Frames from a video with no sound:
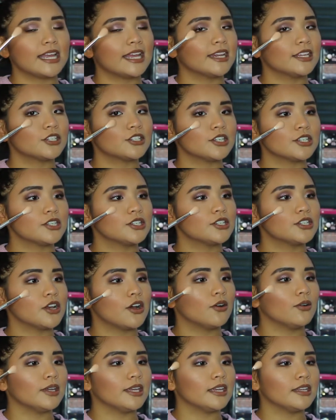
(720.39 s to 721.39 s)
and it's just
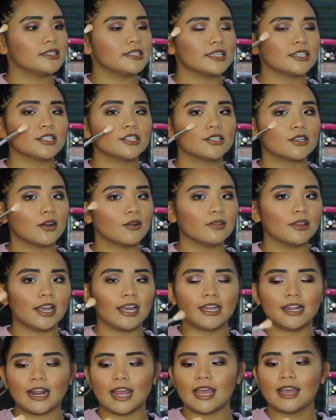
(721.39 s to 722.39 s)
so easy and so
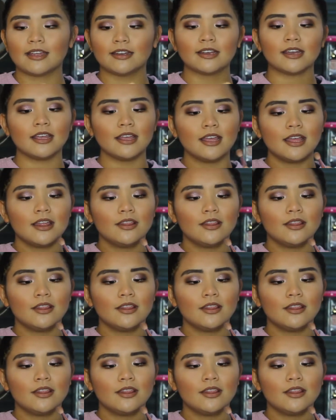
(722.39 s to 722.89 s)
light and